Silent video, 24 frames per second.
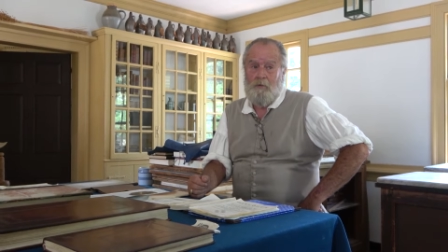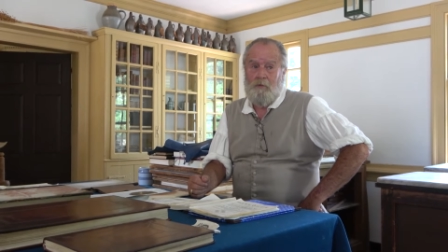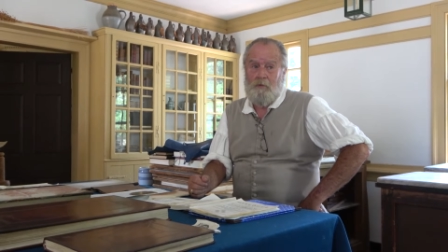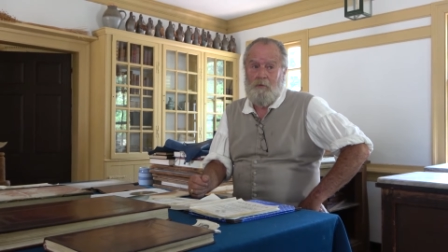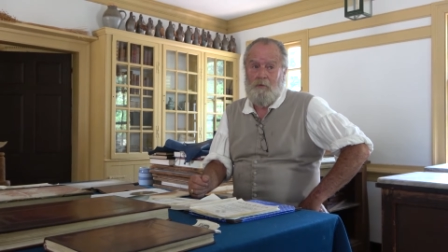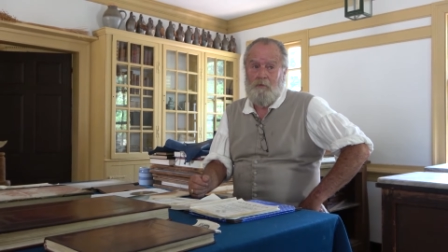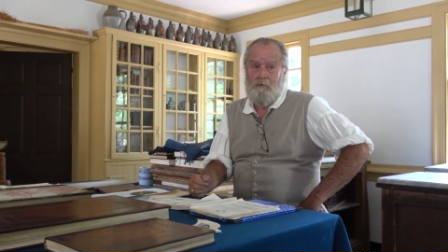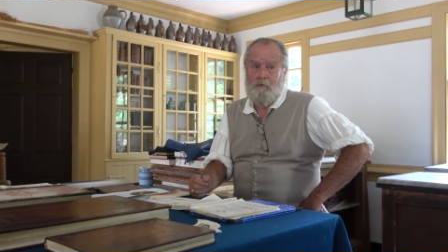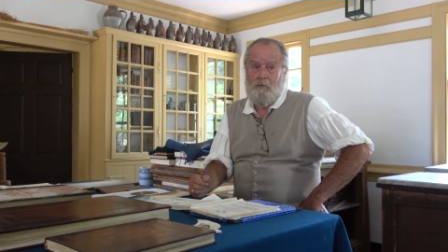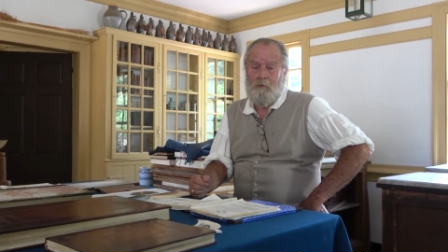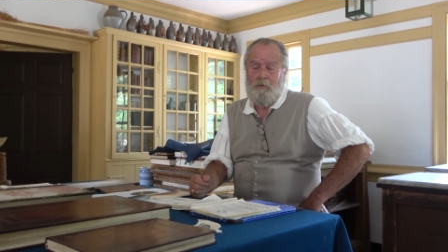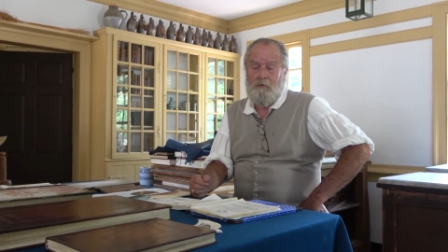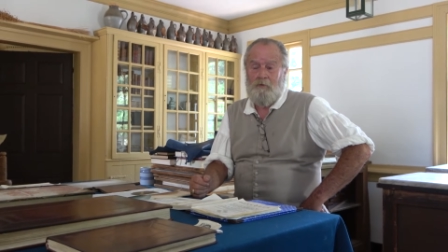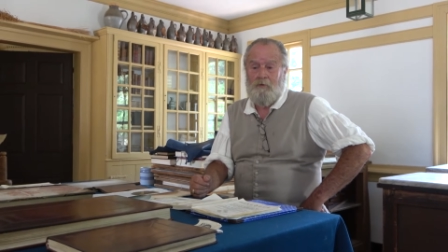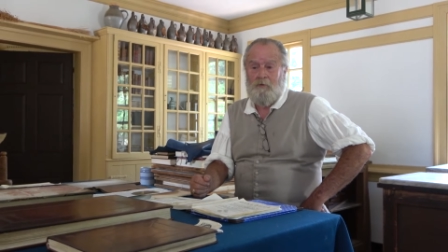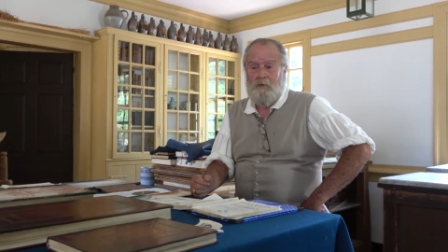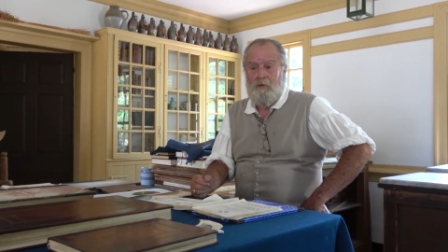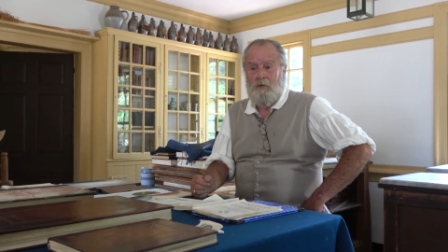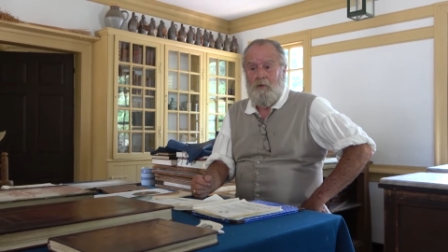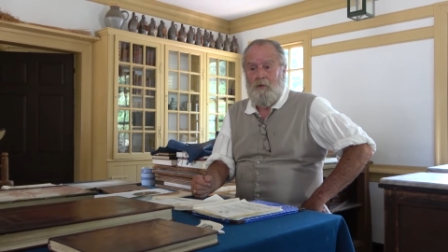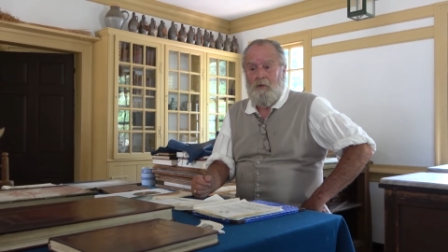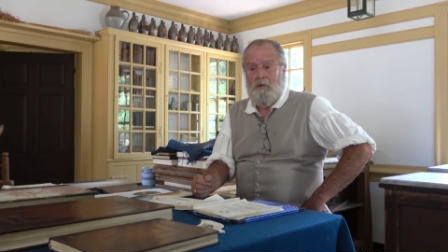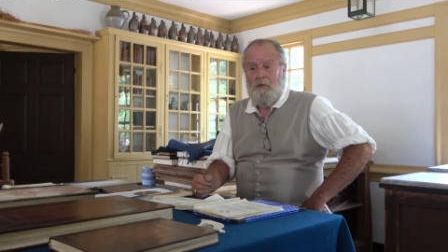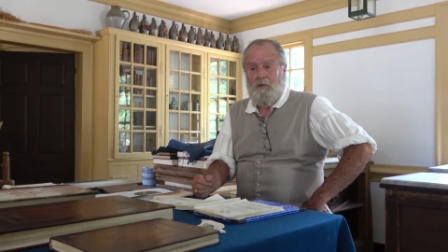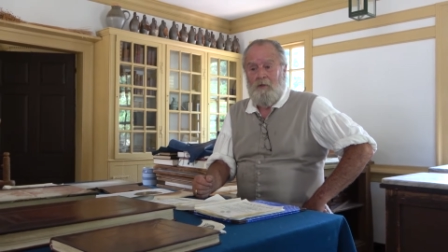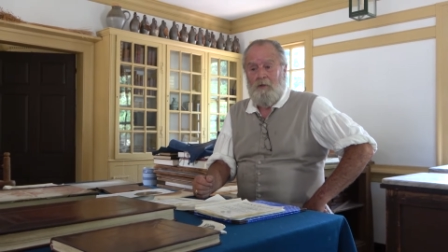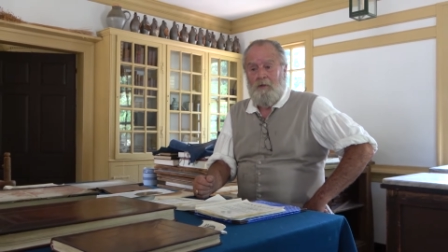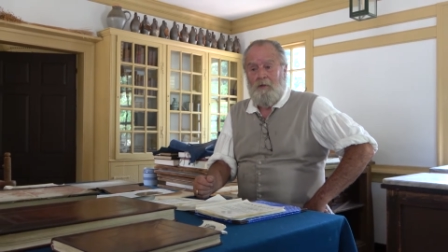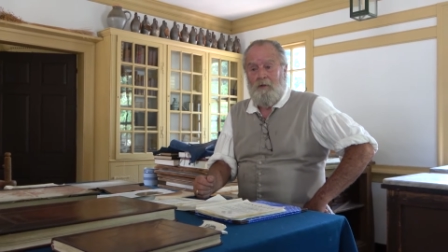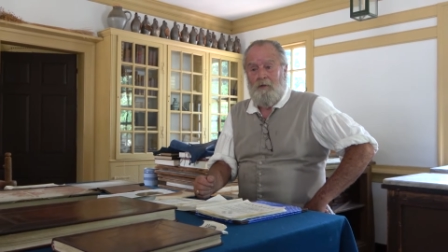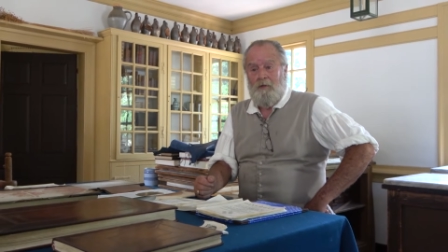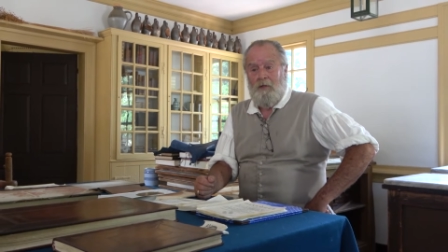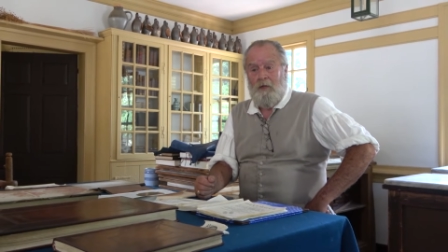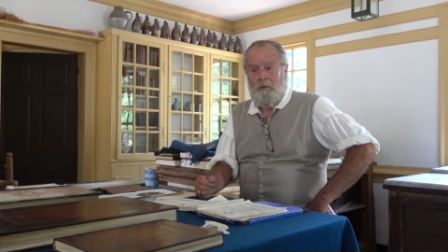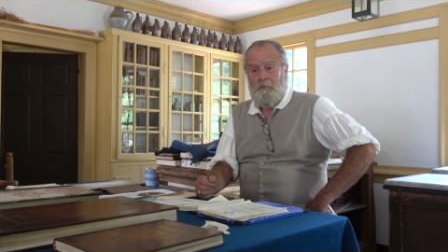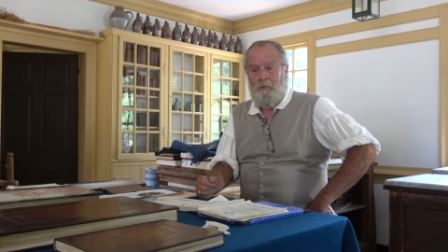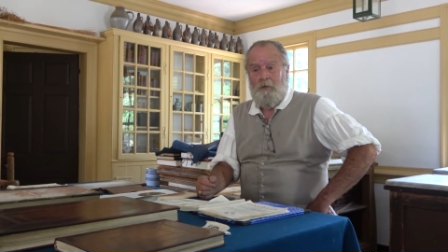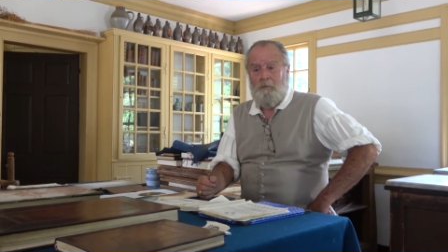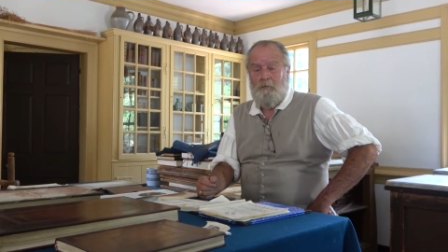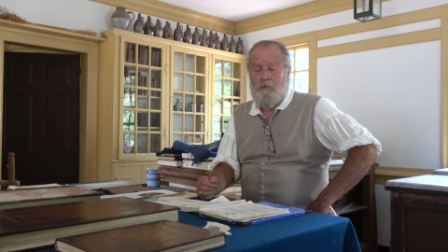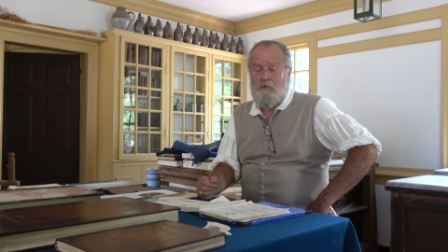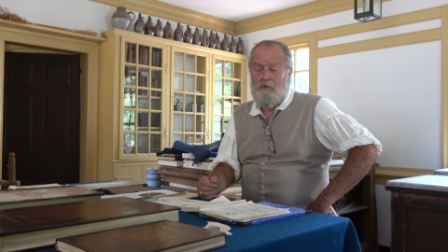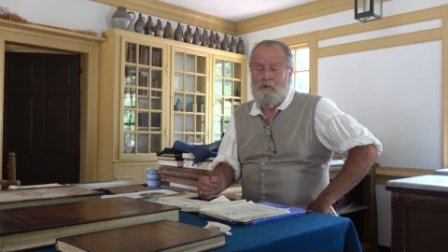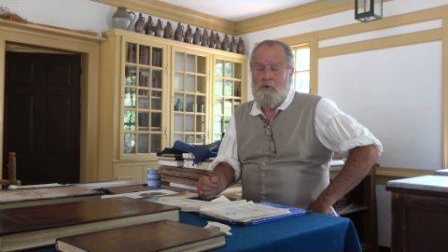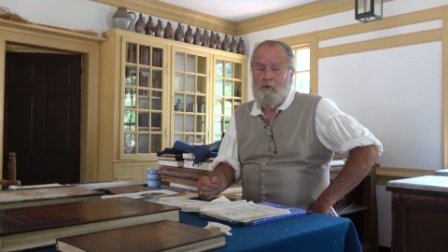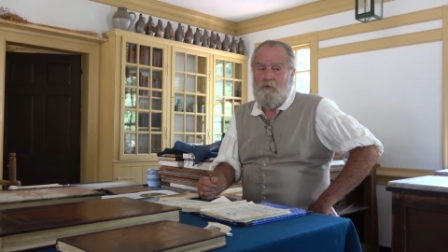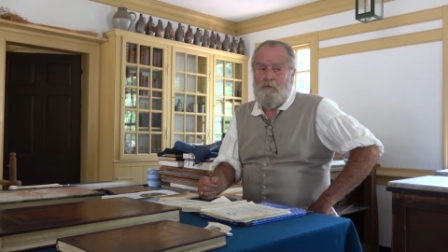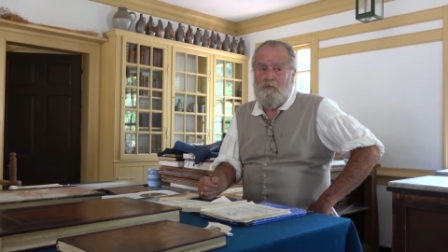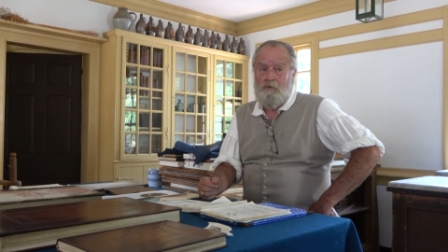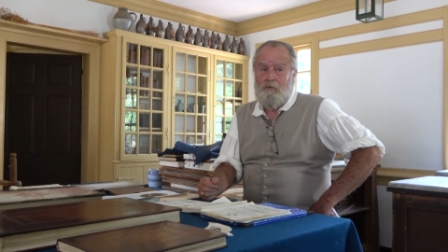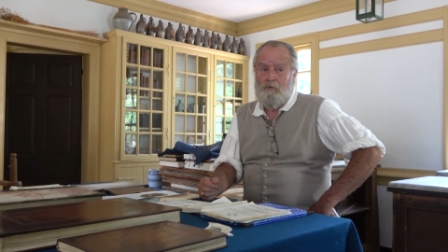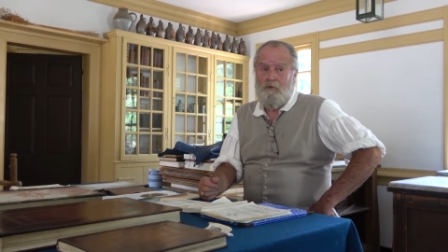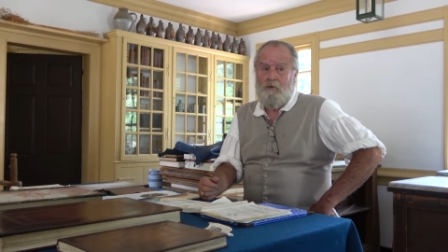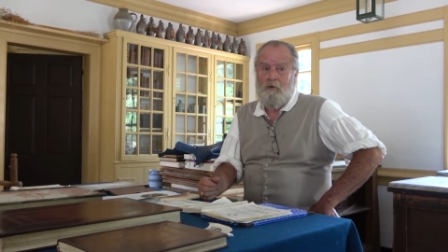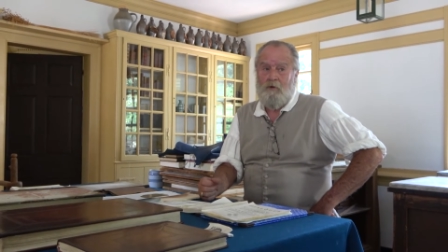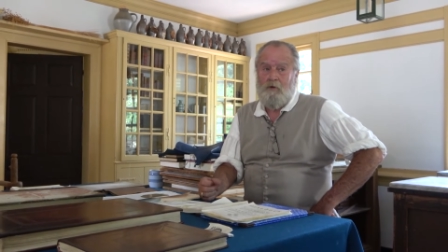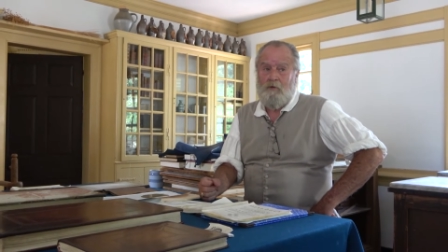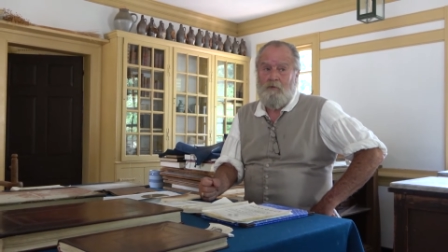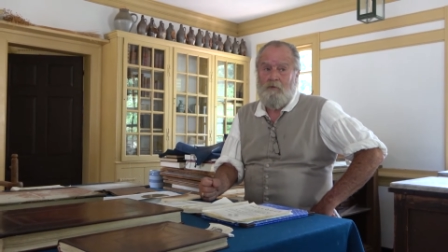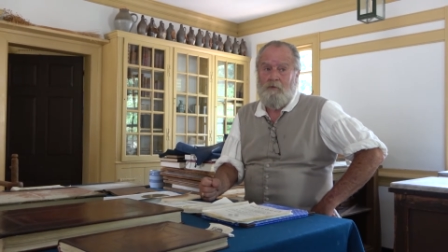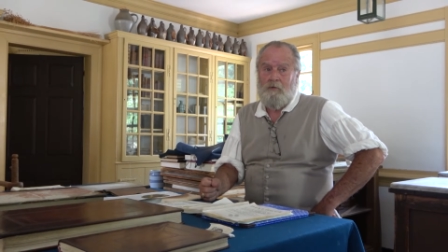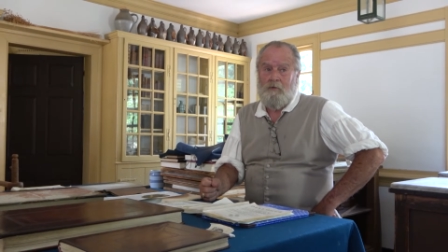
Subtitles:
And of course, that paper self-destructs